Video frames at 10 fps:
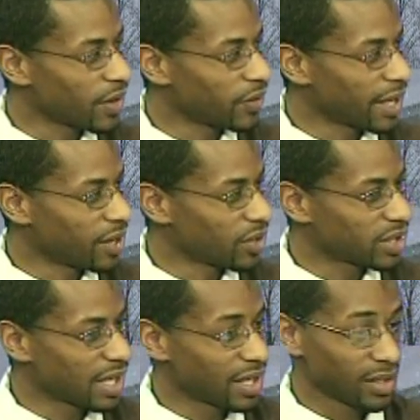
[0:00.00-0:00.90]
so that they
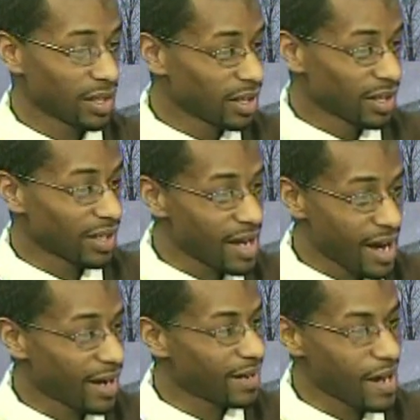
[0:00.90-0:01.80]
understand,
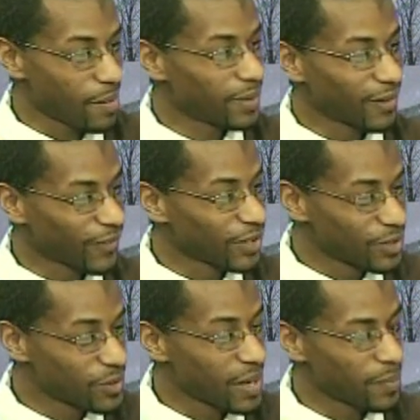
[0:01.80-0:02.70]
nah, I'm here for
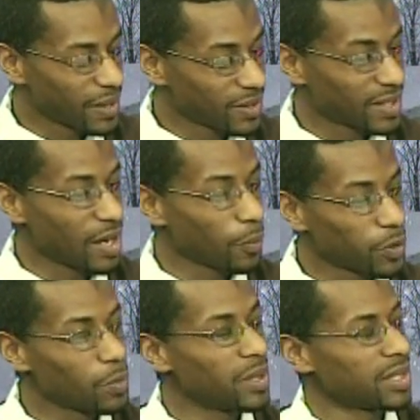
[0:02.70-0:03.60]
you, I'm here to
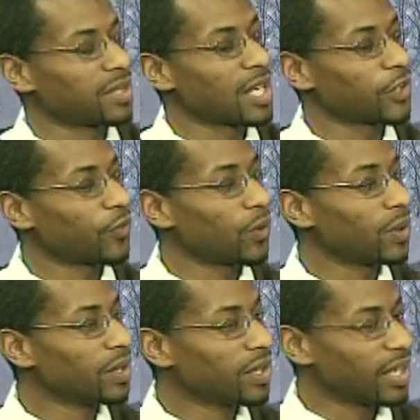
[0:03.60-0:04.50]
help you be
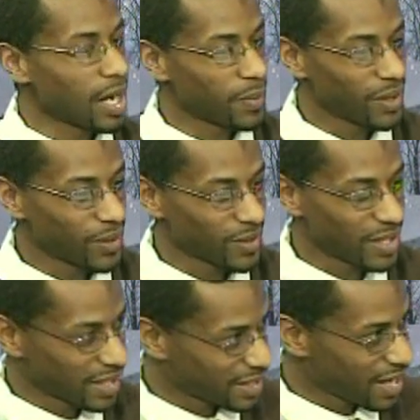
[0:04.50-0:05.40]
successful, and I'm
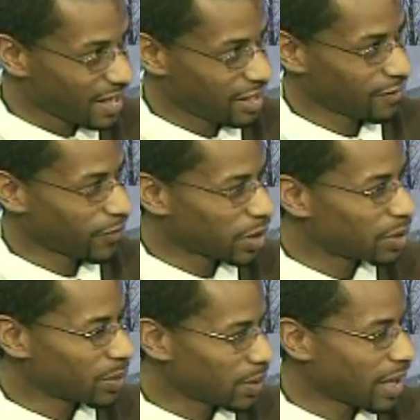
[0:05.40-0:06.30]
here to stay for
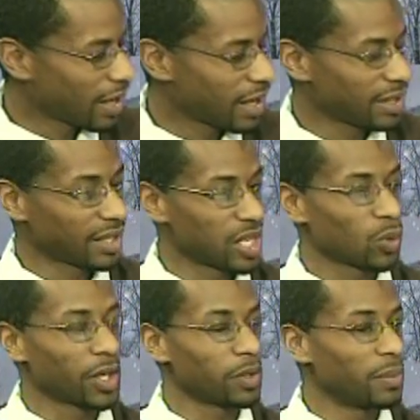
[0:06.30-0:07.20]
you. I think
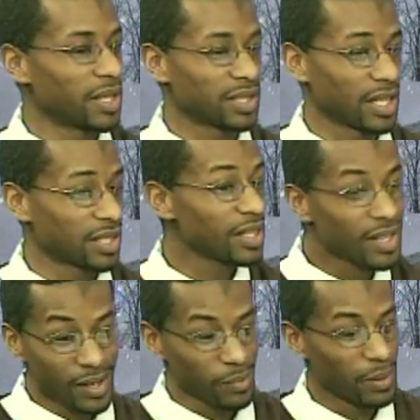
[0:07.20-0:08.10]
that's one of the biggest things.
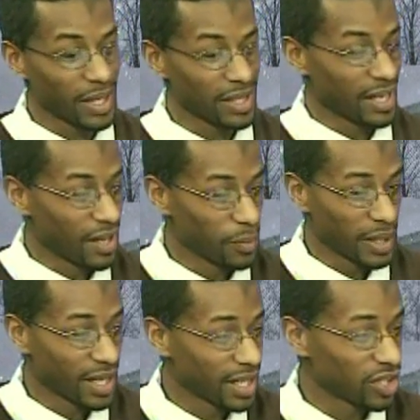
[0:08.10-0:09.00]
But in
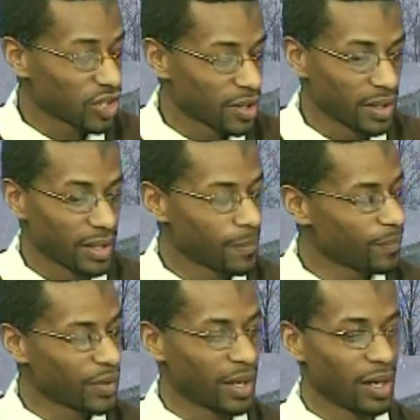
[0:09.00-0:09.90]
the beginning, certainly,